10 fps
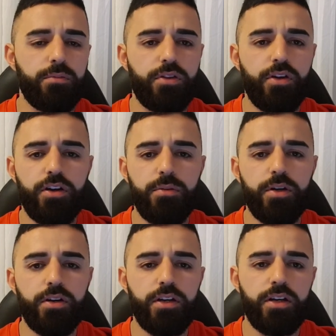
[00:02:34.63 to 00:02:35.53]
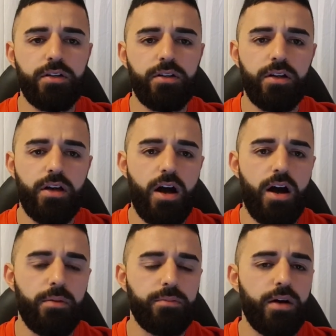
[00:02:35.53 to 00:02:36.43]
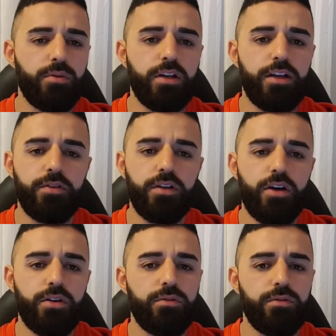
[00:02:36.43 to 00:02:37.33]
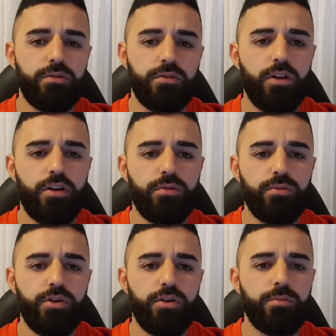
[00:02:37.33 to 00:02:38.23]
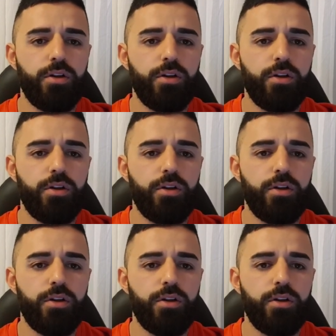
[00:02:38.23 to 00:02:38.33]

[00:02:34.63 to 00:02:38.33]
30 million, that will leave a lot of room,